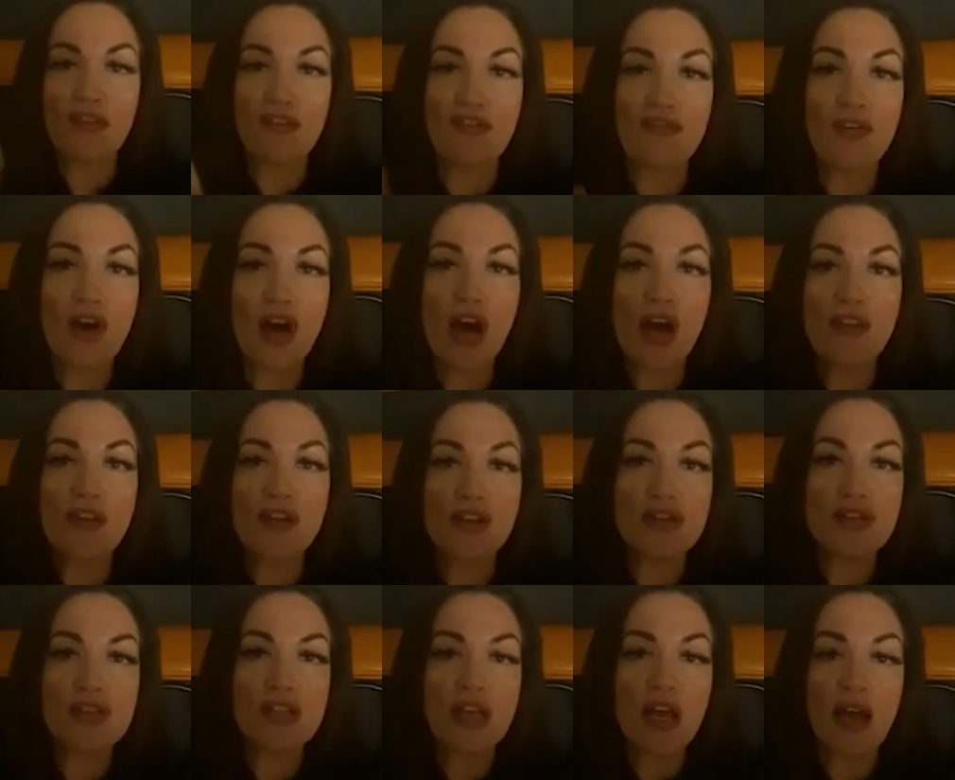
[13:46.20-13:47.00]
at the
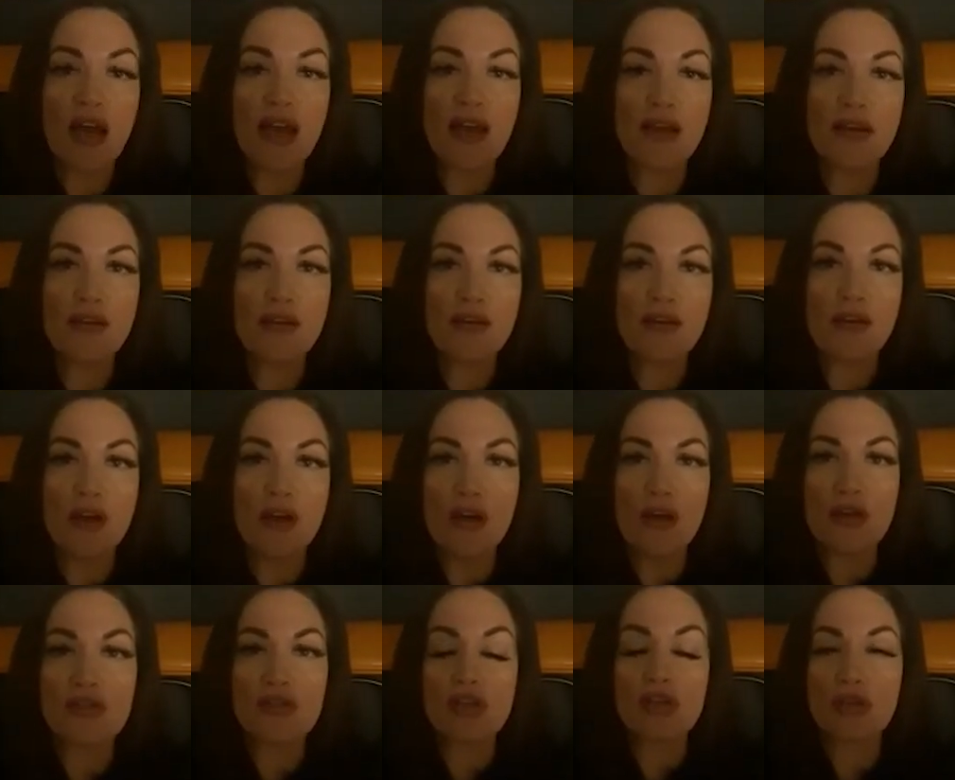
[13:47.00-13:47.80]
father side.
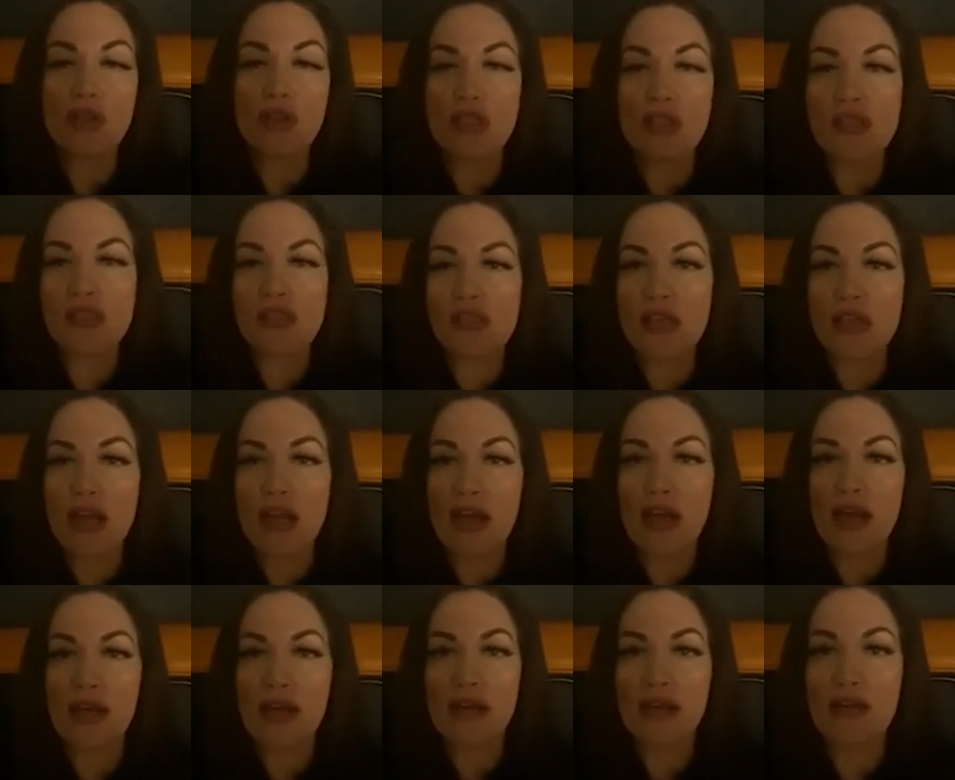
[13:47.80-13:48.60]
So let's
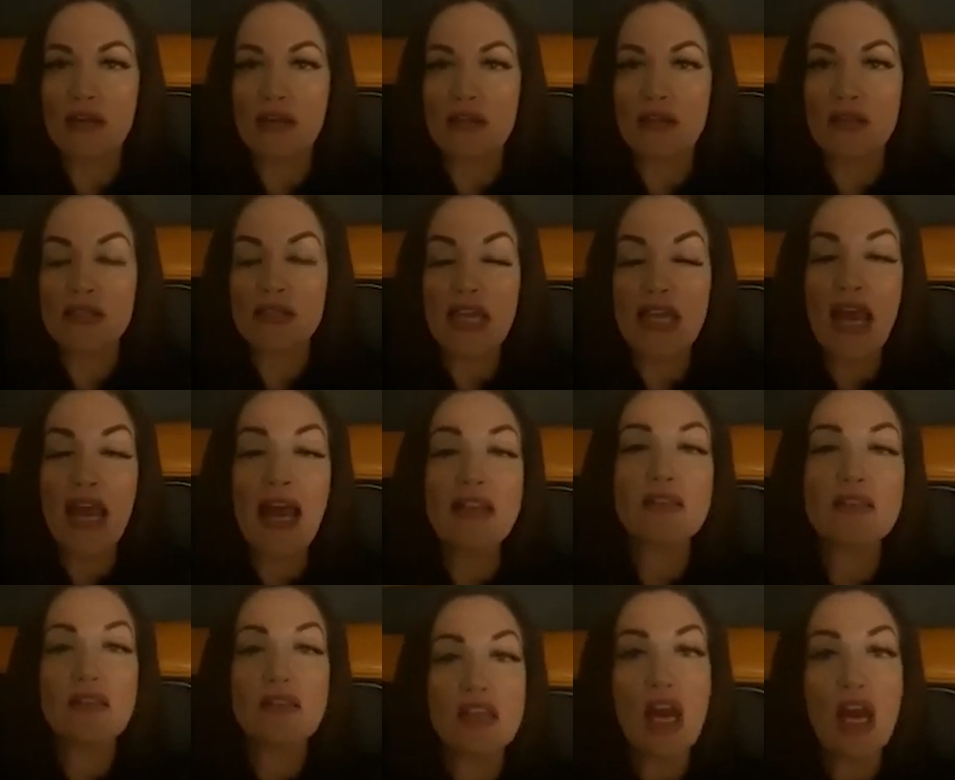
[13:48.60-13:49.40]
say
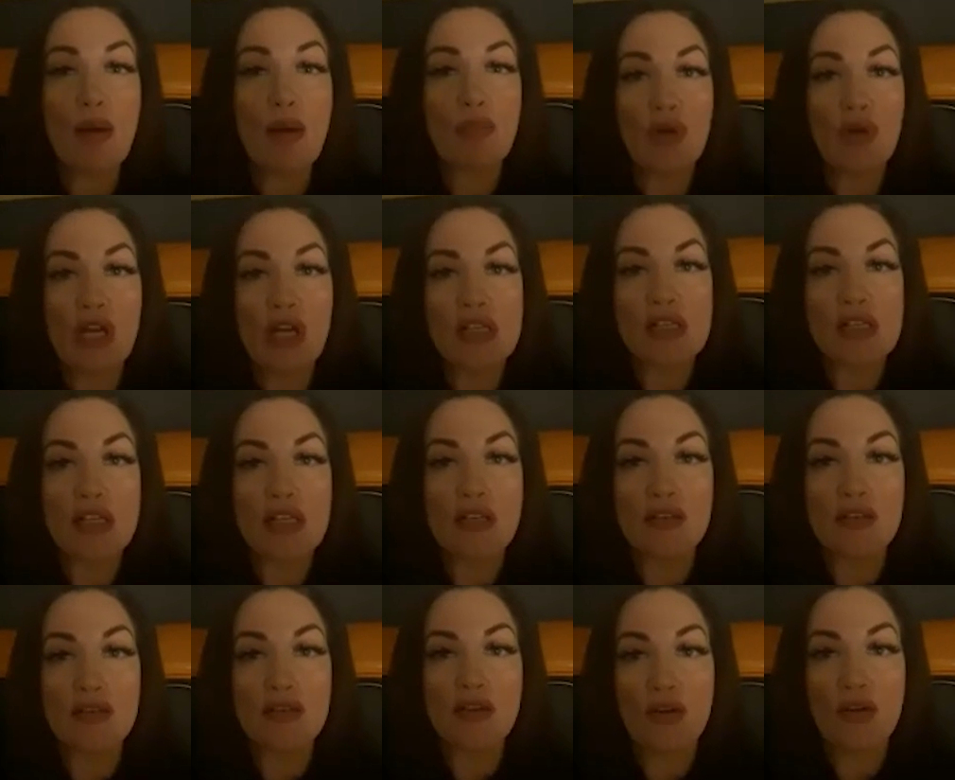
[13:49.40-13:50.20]
dad's not
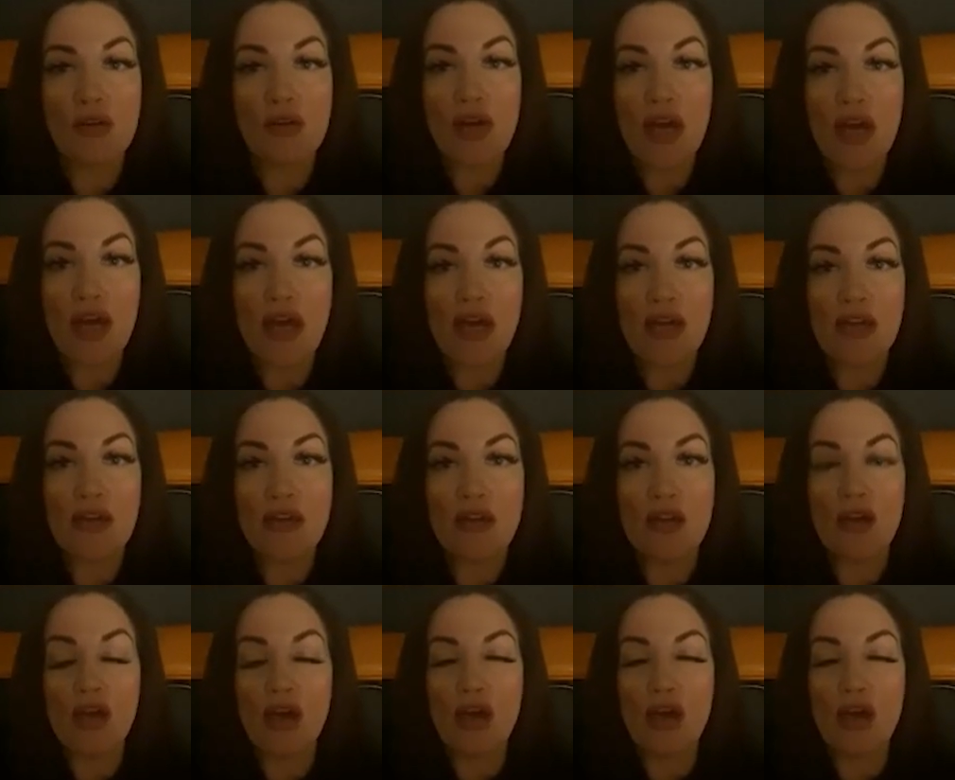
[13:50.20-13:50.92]
present, okay?